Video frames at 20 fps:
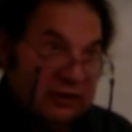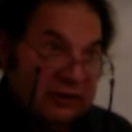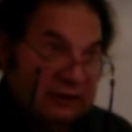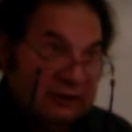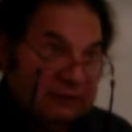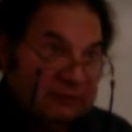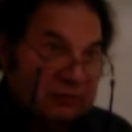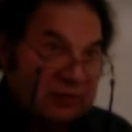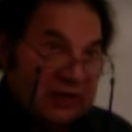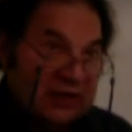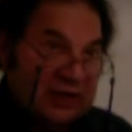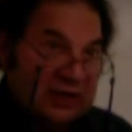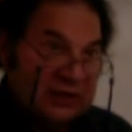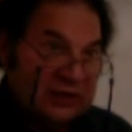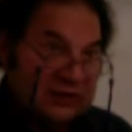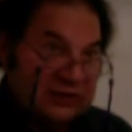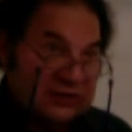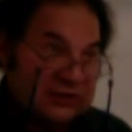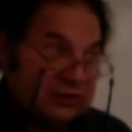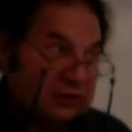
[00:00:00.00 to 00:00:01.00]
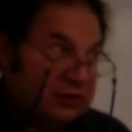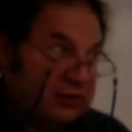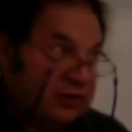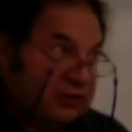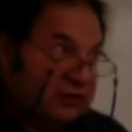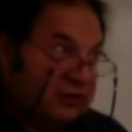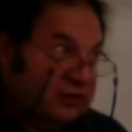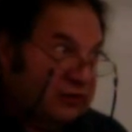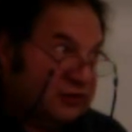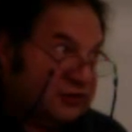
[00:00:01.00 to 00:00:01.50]
it is learning to use
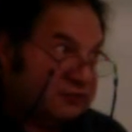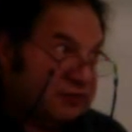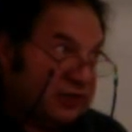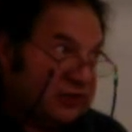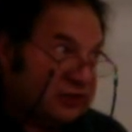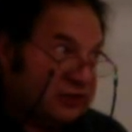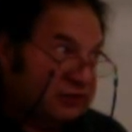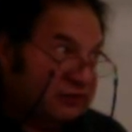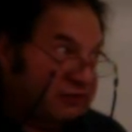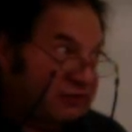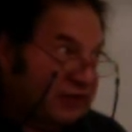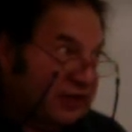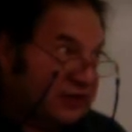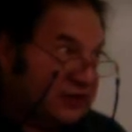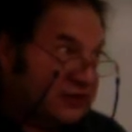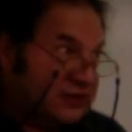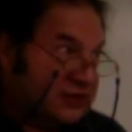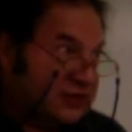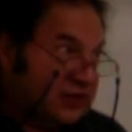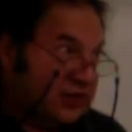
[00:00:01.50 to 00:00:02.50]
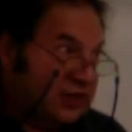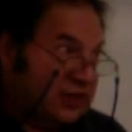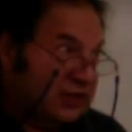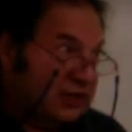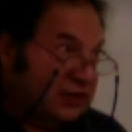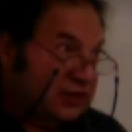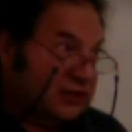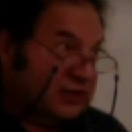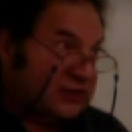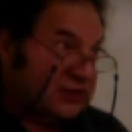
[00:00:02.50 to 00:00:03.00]
special effects in
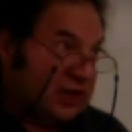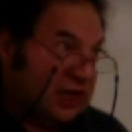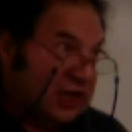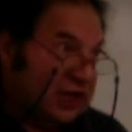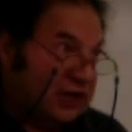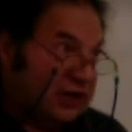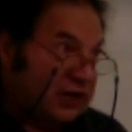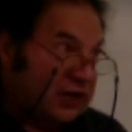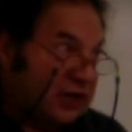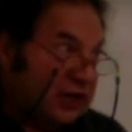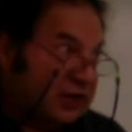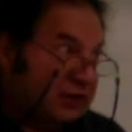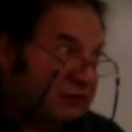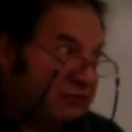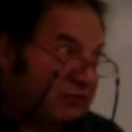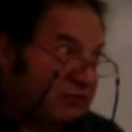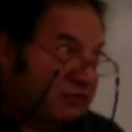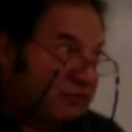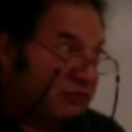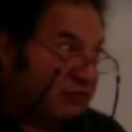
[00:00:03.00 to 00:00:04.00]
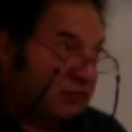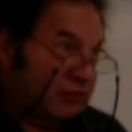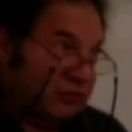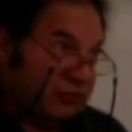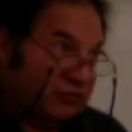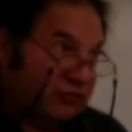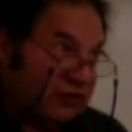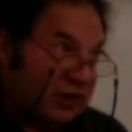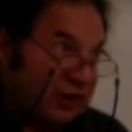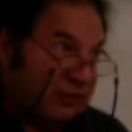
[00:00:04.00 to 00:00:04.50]
InDesign and Photoshop,
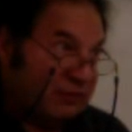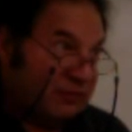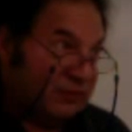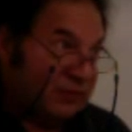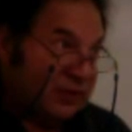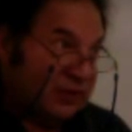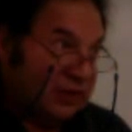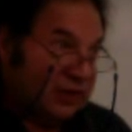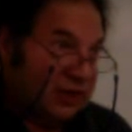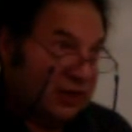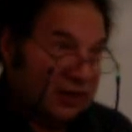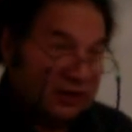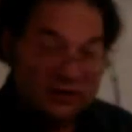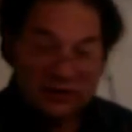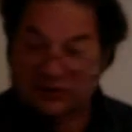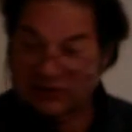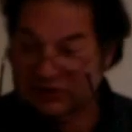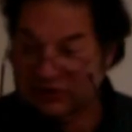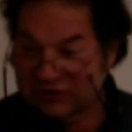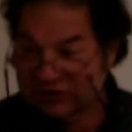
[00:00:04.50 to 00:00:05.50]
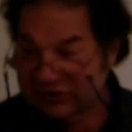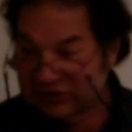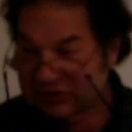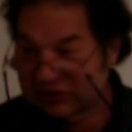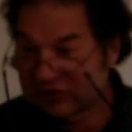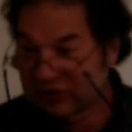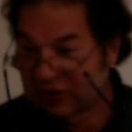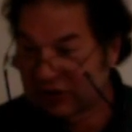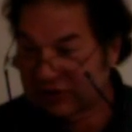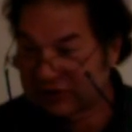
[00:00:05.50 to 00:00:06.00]
because it's just
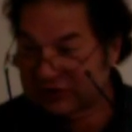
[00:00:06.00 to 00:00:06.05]
awesome.